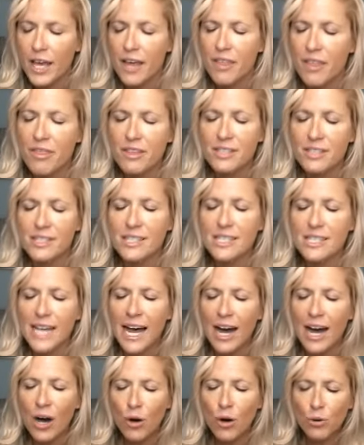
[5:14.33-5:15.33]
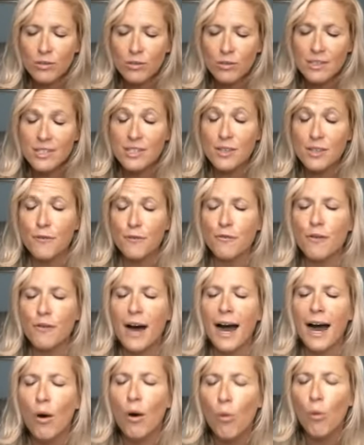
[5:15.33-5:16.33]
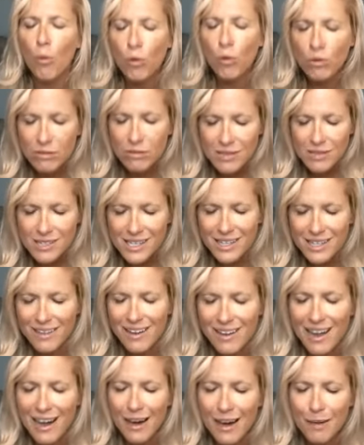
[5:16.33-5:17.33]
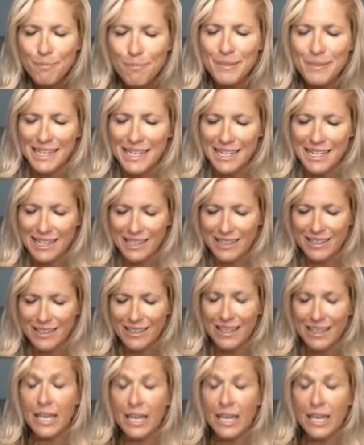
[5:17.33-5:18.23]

the sounds, the vowels that accompany